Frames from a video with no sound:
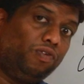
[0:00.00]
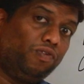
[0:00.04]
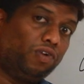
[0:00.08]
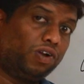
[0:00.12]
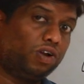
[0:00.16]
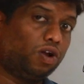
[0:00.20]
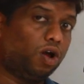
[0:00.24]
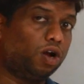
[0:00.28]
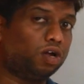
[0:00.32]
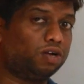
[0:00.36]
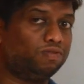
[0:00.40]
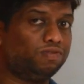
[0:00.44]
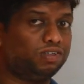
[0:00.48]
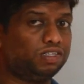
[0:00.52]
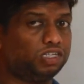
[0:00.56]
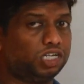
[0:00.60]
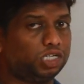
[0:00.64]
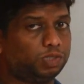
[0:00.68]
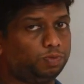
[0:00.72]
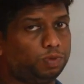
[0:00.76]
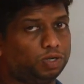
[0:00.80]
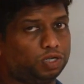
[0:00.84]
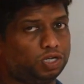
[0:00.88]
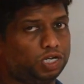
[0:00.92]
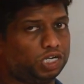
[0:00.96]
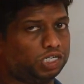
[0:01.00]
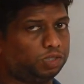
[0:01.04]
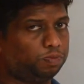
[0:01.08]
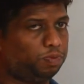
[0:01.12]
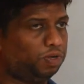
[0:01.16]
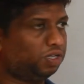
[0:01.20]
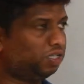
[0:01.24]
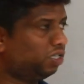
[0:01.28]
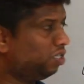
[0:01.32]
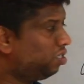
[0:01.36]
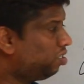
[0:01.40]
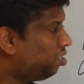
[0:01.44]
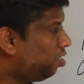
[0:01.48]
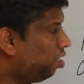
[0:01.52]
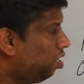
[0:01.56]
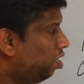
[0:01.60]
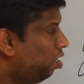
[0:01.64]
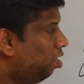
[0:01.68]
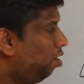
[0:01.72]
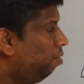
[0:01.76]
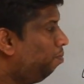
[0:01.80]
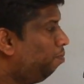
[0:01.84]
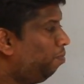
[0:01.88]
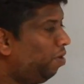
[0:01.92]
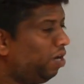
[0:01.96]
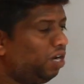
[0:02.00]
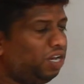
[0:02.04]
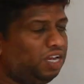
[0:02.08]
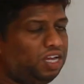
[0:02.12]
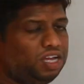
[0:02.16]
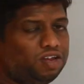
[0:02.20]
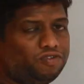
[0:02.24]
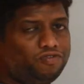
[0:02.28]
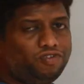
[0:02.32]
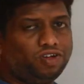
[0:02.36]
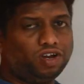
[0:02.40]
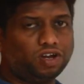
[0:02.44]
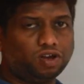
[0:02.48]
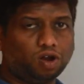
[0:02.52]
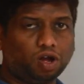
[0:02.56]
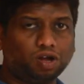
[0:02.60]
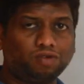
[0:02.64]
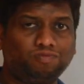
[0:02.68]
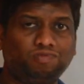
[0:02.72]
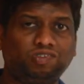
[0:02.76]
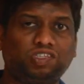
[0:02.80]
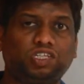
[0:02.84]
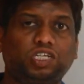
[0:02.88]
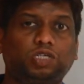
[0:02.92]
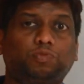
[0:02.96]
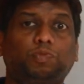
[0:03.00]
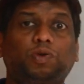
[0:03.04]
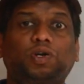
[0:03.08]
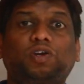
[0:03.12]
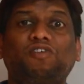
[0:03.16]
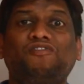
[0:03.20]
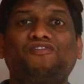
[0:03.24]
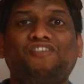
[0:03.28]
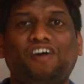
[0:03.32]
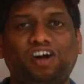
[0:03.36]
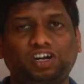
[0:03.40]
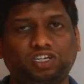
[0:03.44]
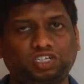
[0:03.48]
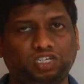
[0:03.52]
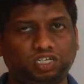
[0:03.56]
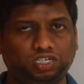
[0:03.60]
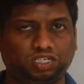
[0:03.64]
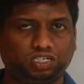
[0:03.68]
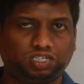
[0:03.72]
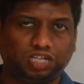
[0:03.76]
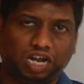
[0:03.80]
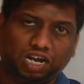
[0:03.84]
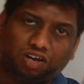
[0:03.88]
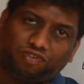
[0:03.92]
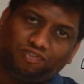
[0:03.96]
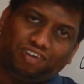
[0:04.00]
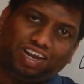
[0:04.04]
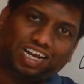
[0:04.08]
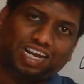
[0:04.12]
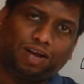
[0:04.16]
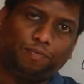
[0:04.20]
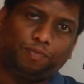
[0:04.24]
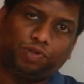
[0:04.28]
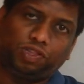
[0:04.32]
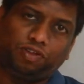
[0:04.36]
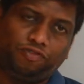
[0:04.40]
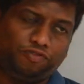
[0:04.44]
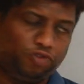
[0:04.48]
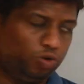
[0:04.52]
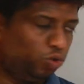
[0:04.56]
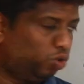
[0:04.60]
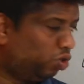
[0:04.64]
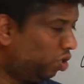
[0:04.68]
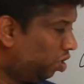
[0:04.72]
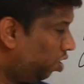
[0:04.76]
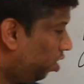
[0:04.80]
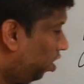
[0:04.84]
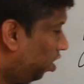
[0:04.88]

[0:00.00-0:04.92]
we were talking with respect to expressions, but here we are talking with respect to functions. That will come in the future.